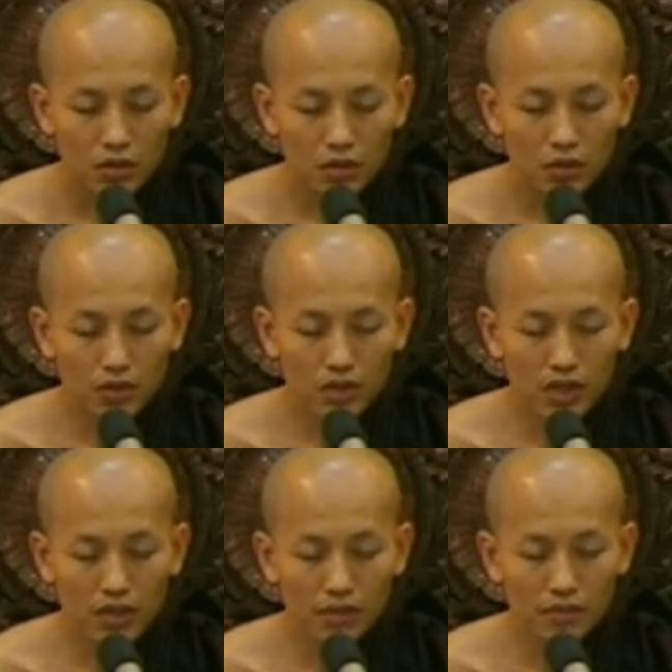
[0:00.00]

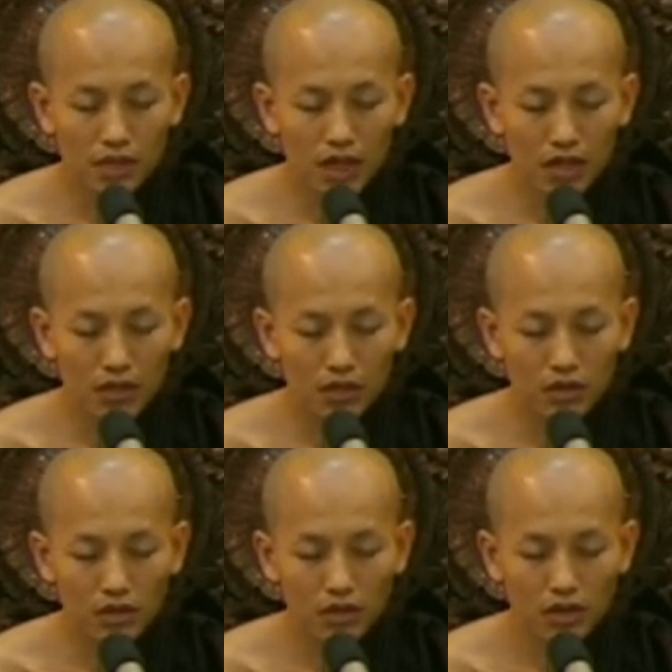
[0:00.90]
wholesome are
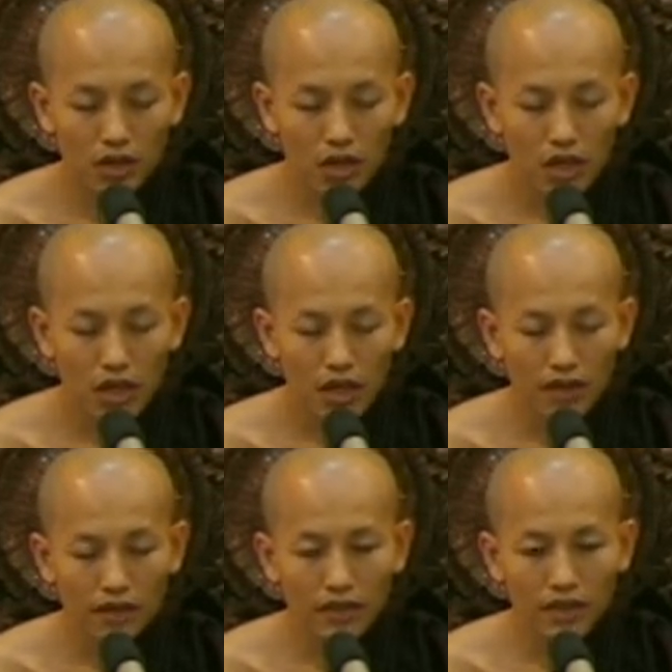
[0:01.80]
called
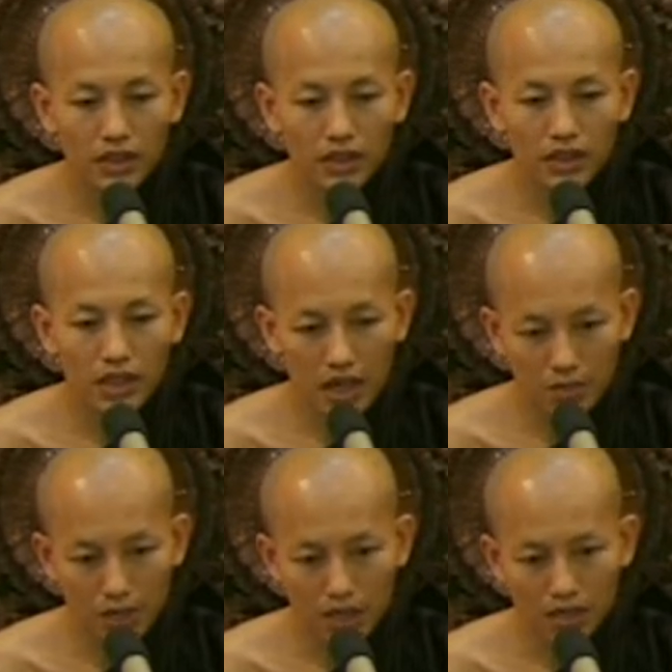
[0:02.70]
heavy
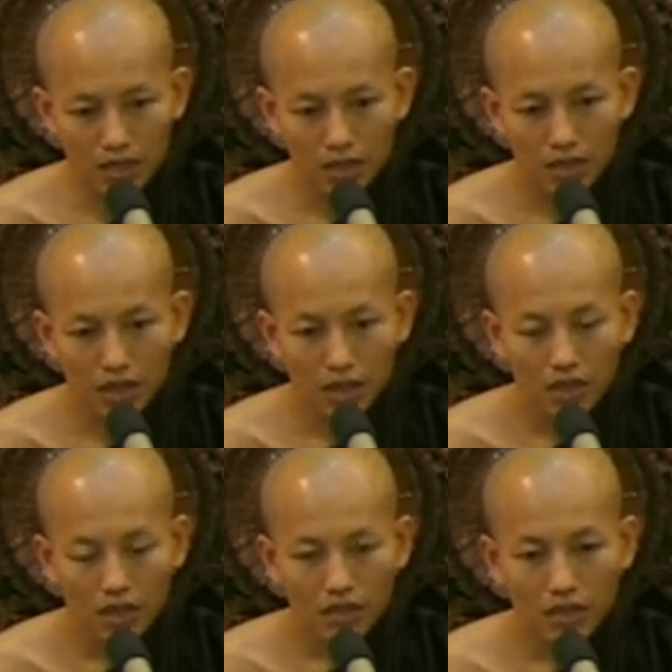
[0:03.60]
karmas.
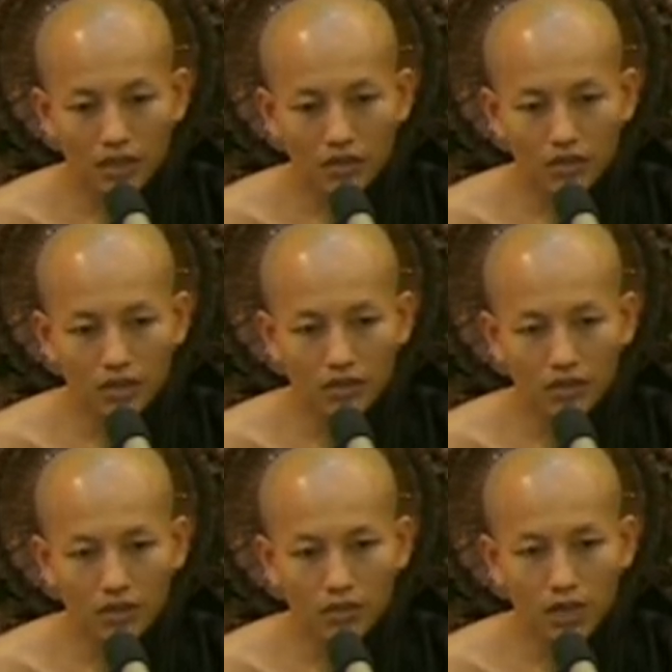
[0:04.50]
The
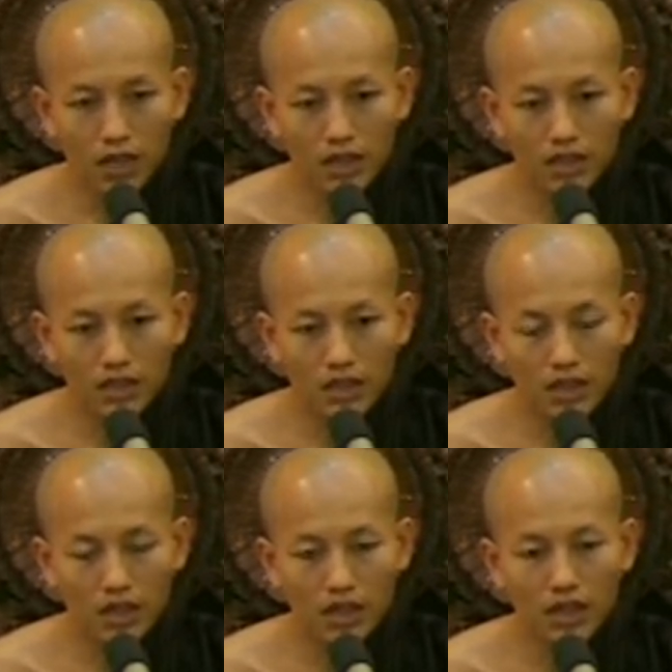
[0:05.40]
concentrated mind is
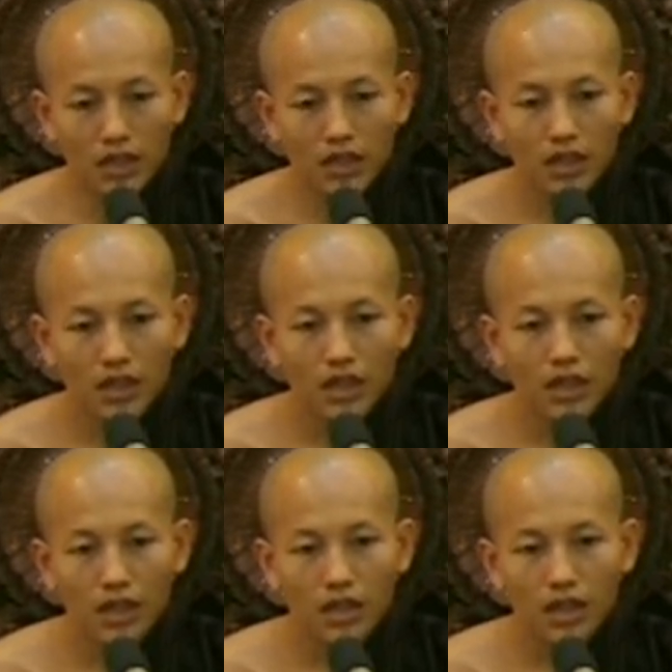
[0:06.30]
can
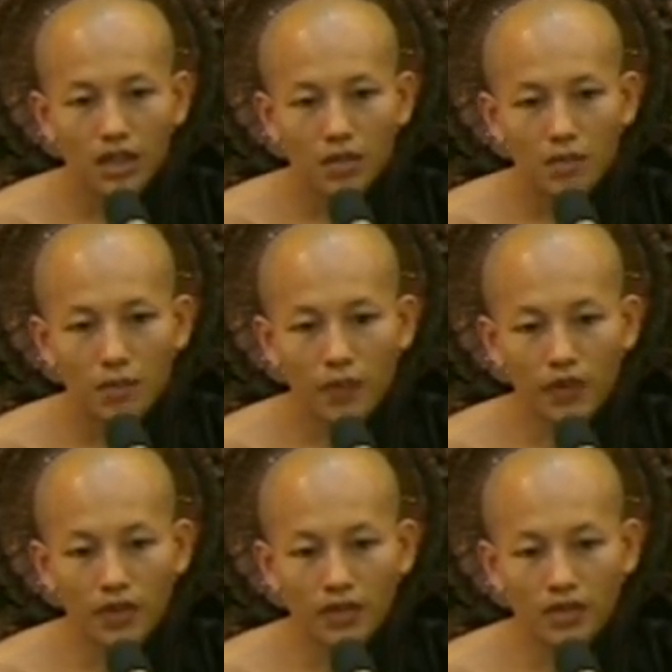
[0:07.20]

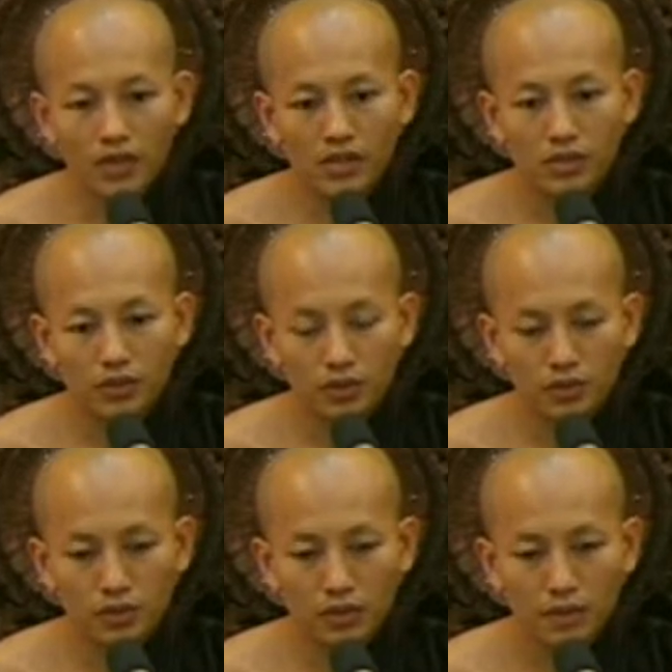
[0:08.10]
bring
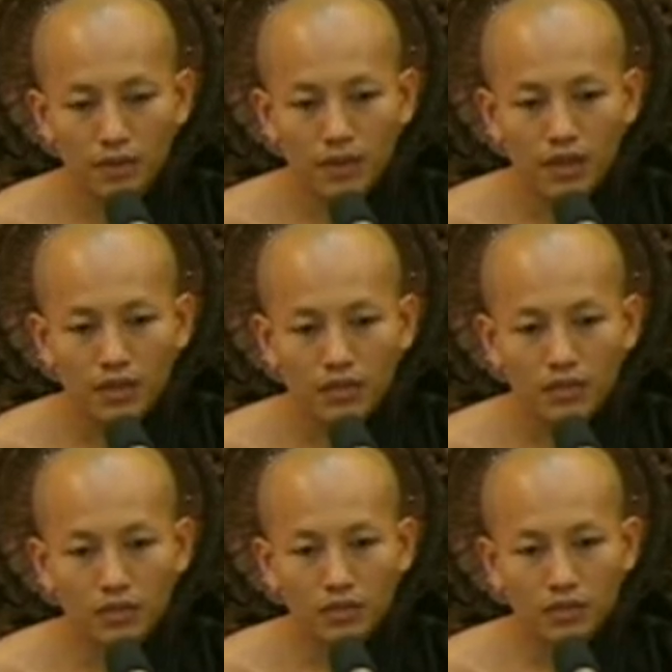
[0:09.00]
you
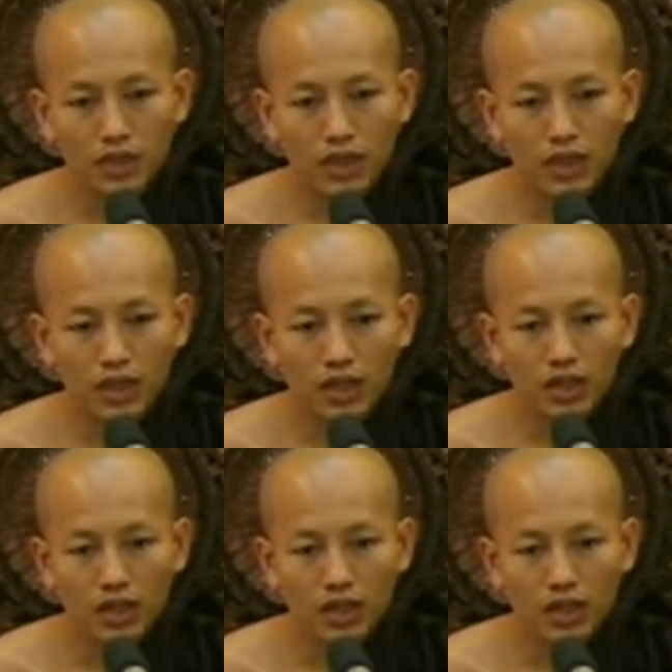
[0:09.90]
to the